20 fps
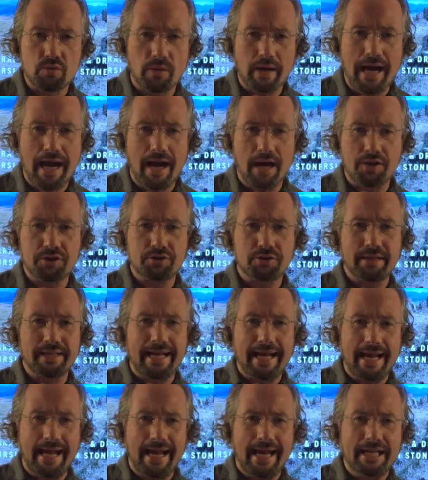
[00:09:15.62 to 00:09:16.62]
were
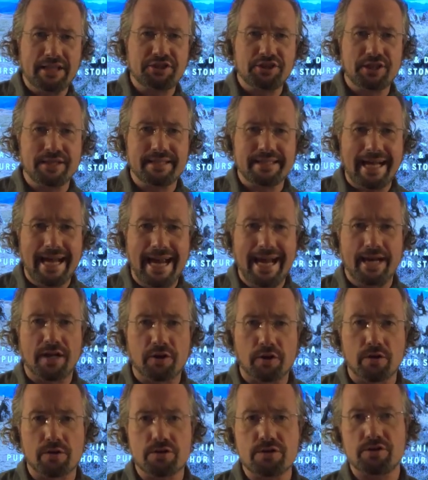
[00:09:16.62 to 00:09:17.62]
actually ancient
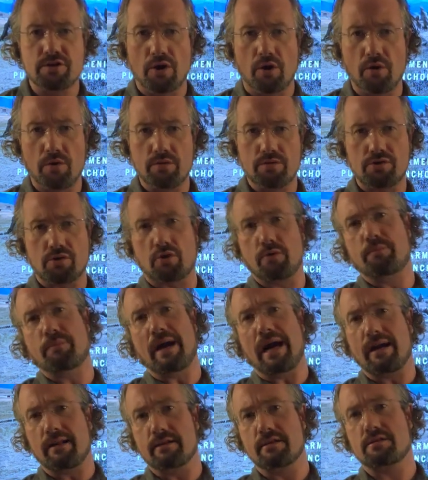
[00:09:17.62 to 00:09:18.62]
anchor stones or
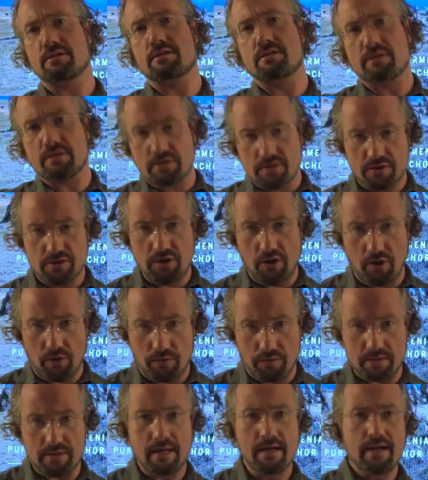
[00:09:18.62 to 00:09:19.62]
ballast
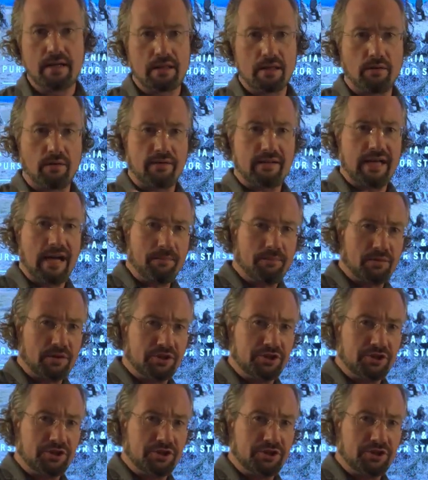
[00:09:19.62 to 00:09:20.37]
stones that would have kept the